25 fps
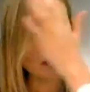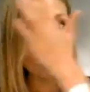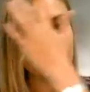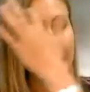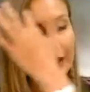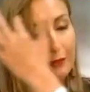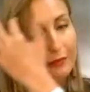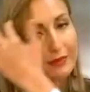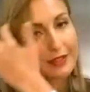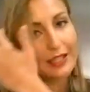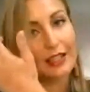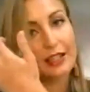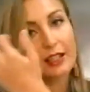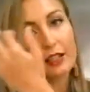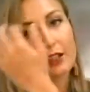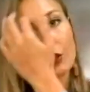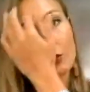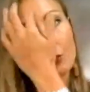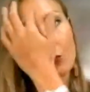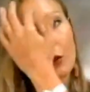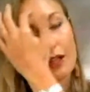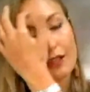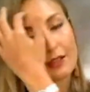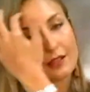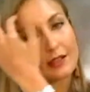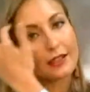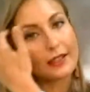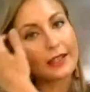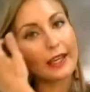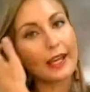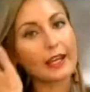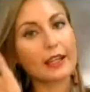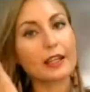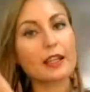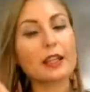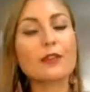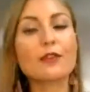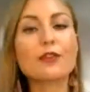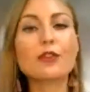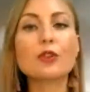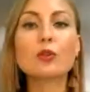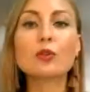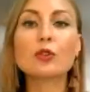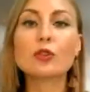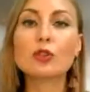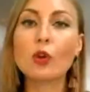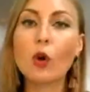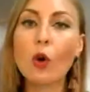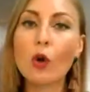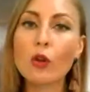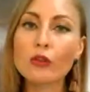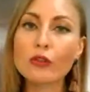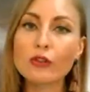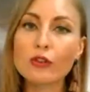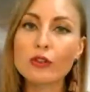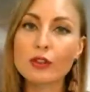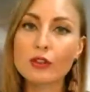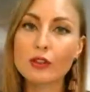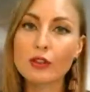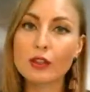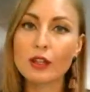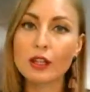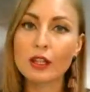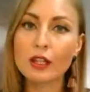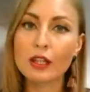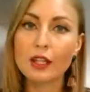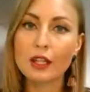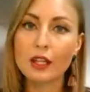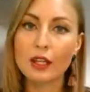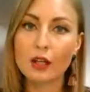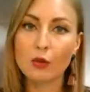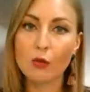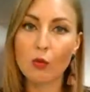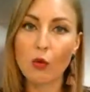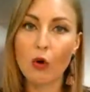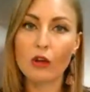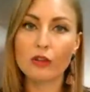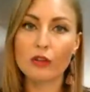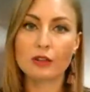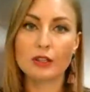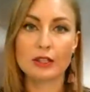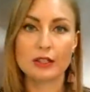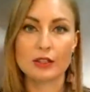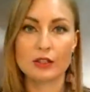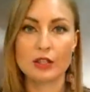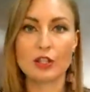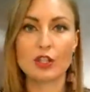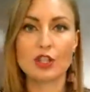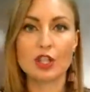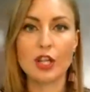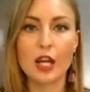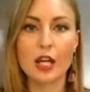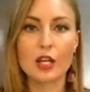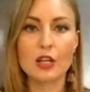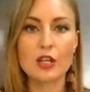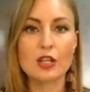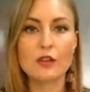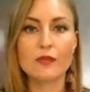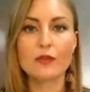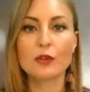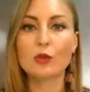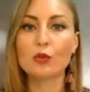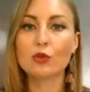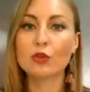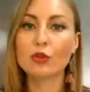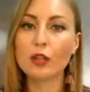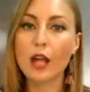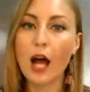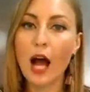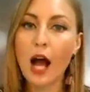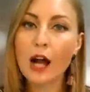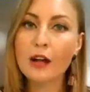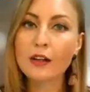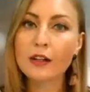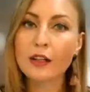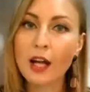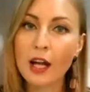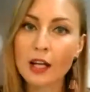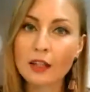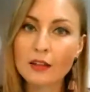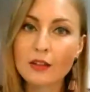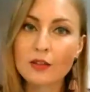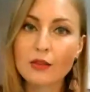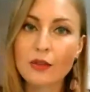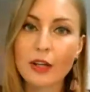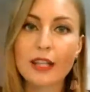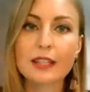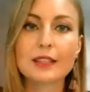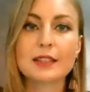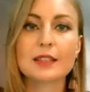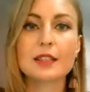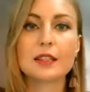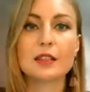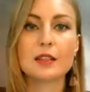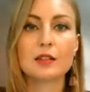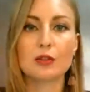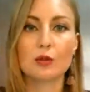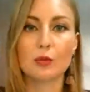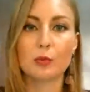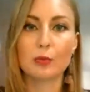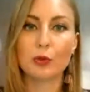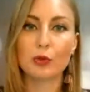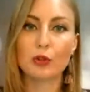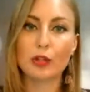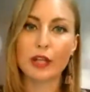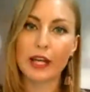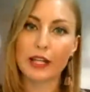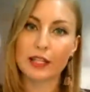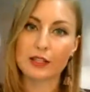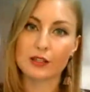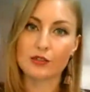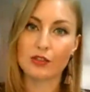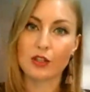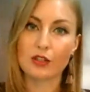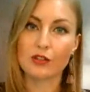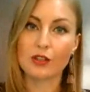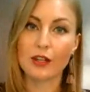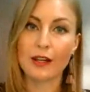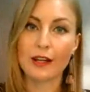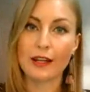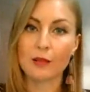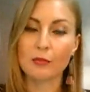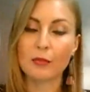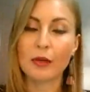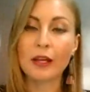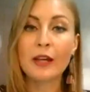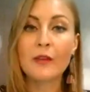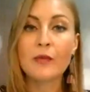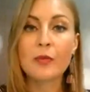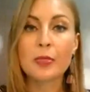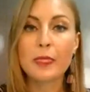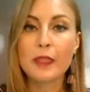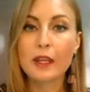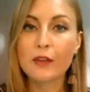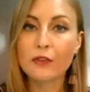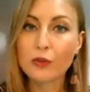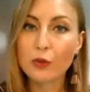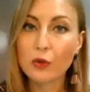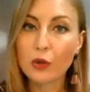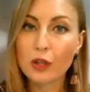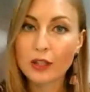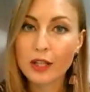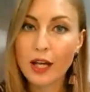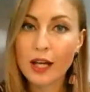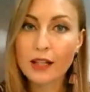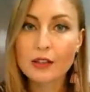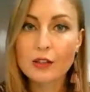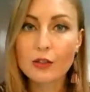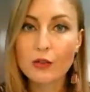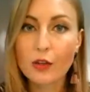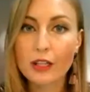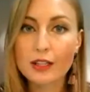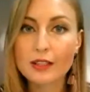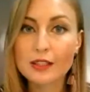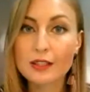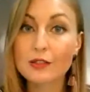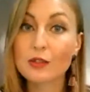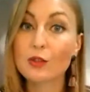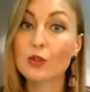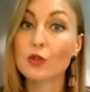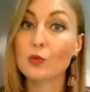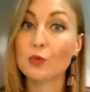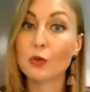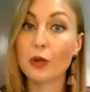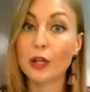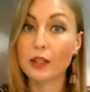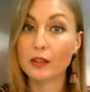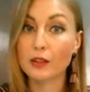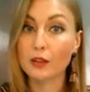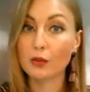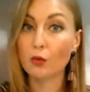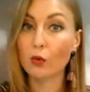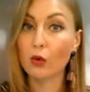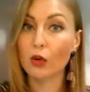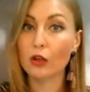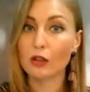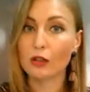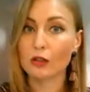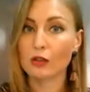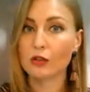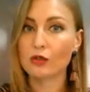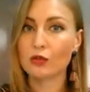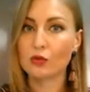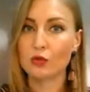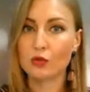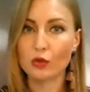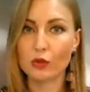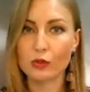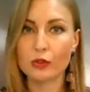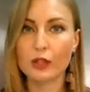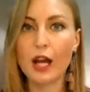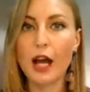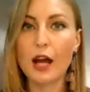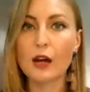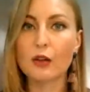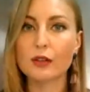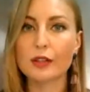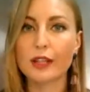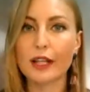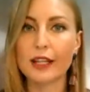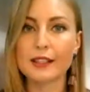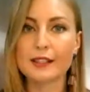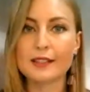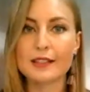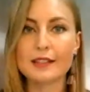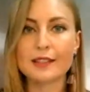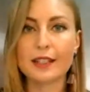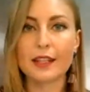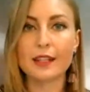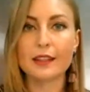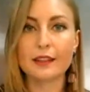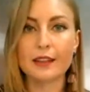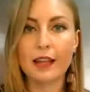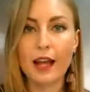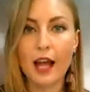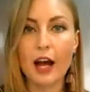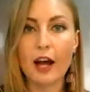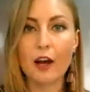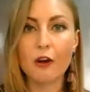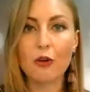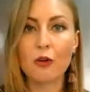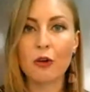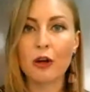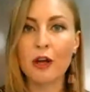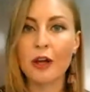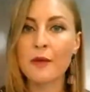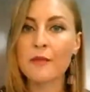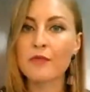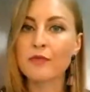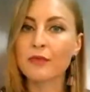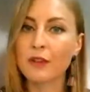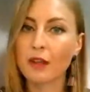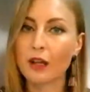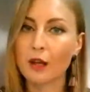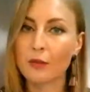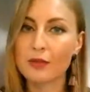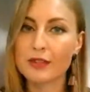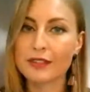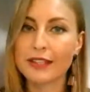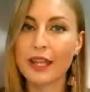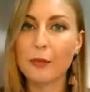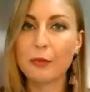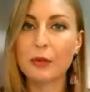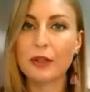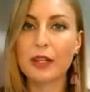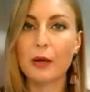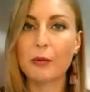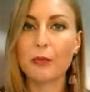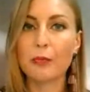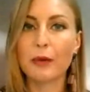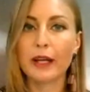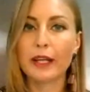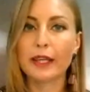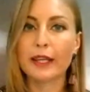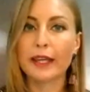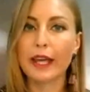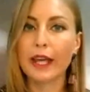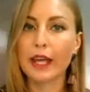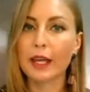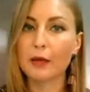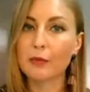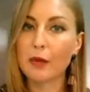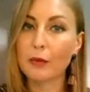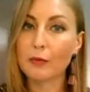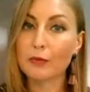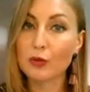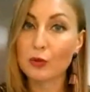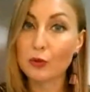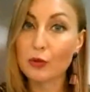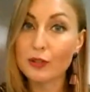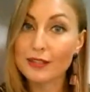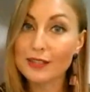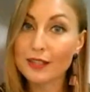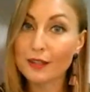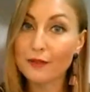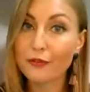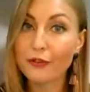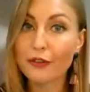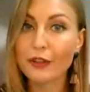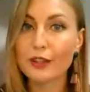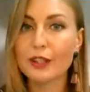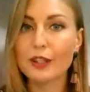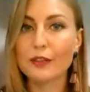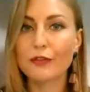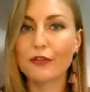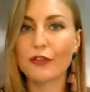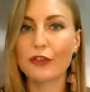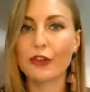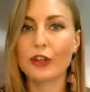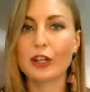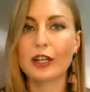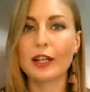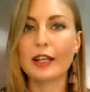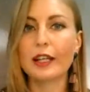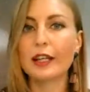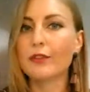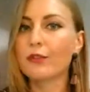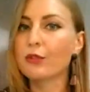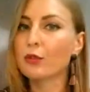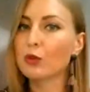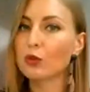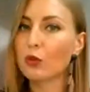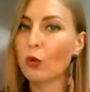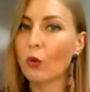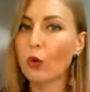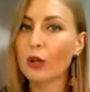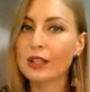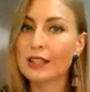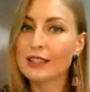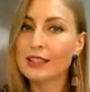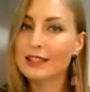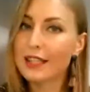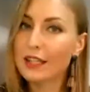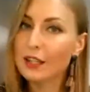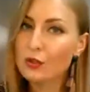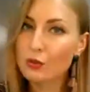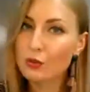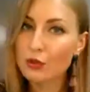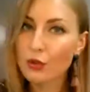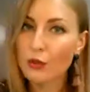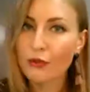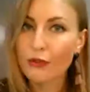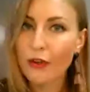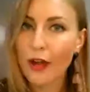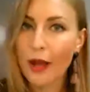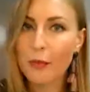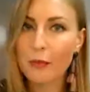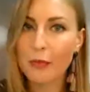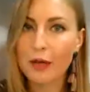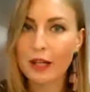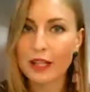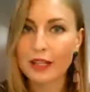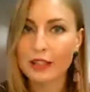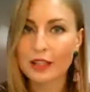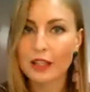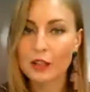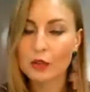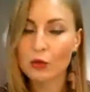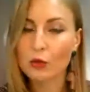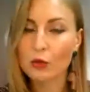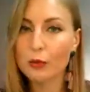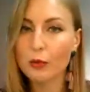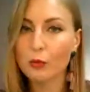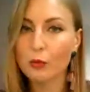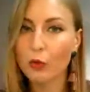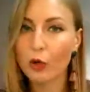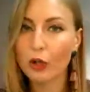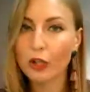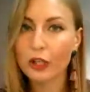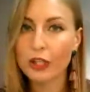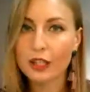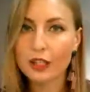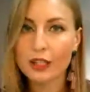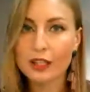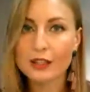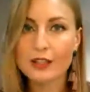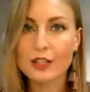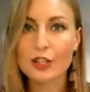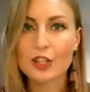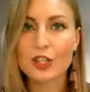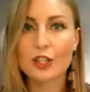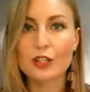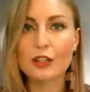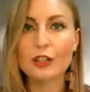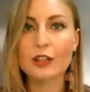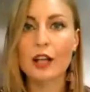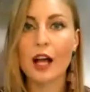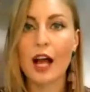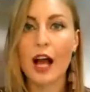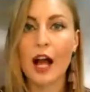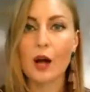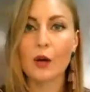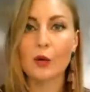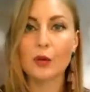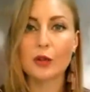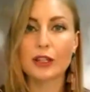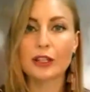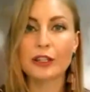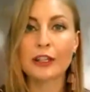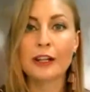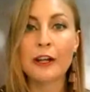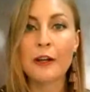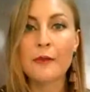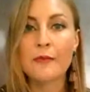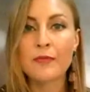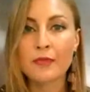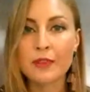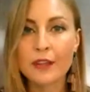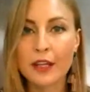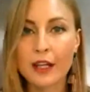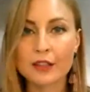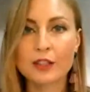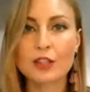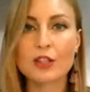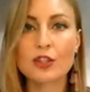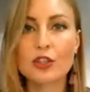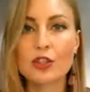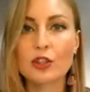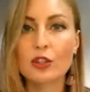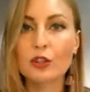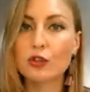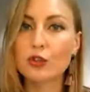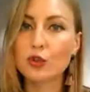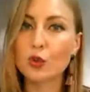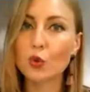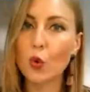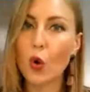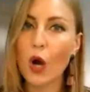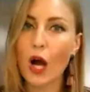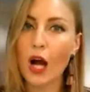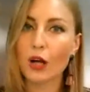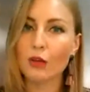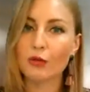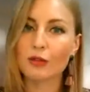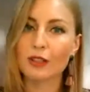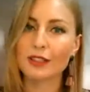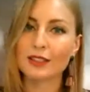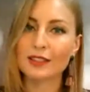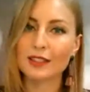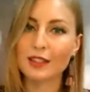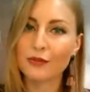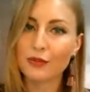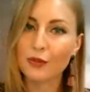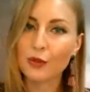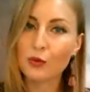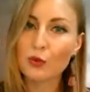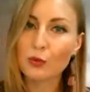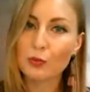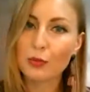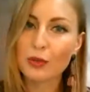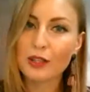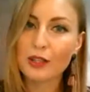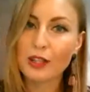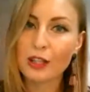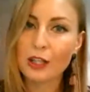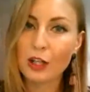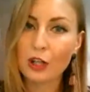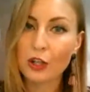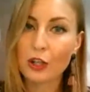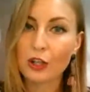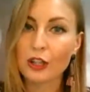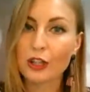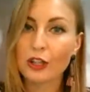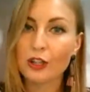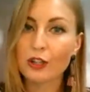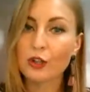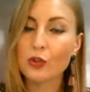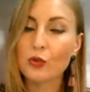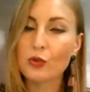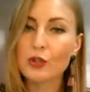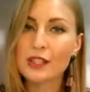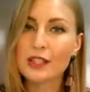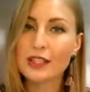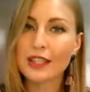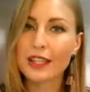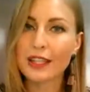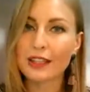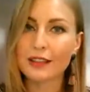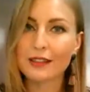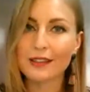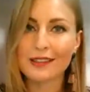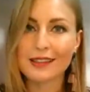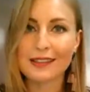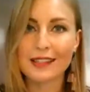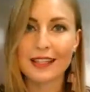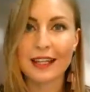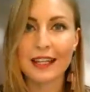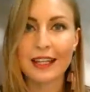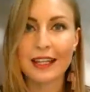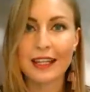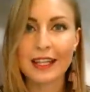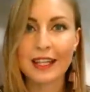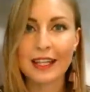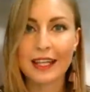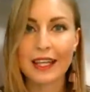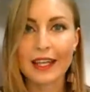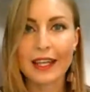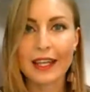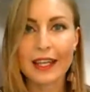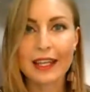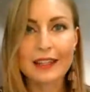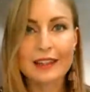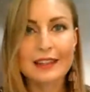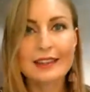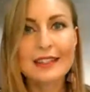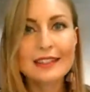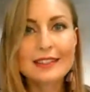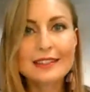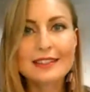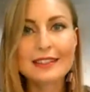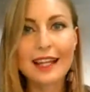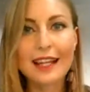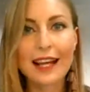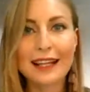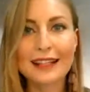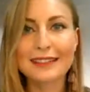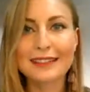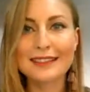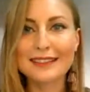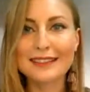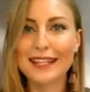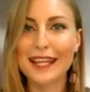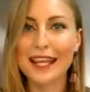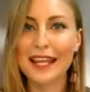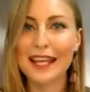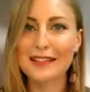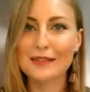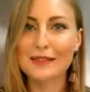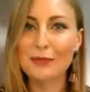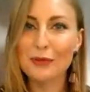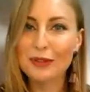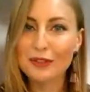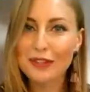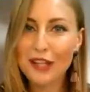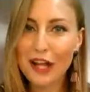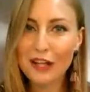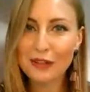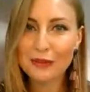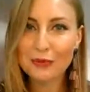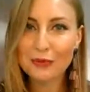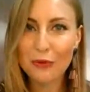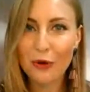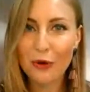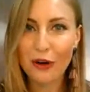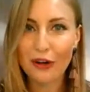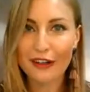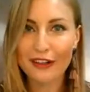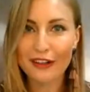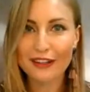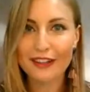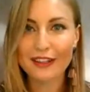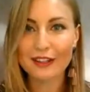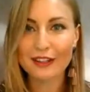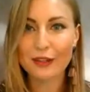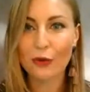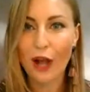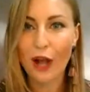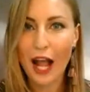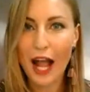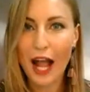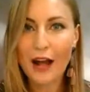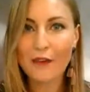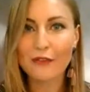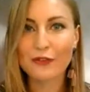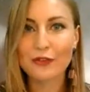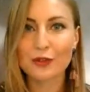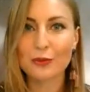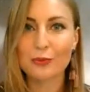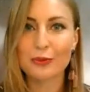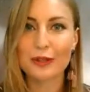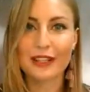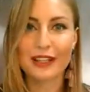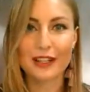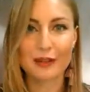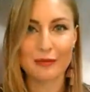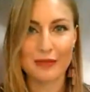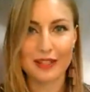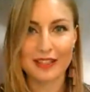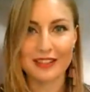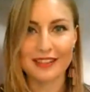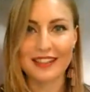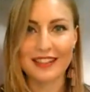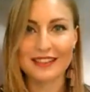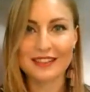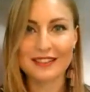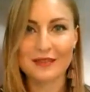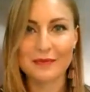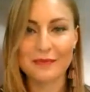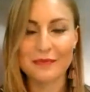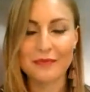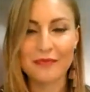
But I'm telling you once again, if you don't want the change, if you are not ready to put extra time, if you are not ready to spread the word to your downlines and say, now I'm stepping up my game, I'm doing something differently. If you don't want to say to your family that you'll be working additional hour, additional 2 hours, if you'll be learning new skills, this 90 days will not work. You have to be committed.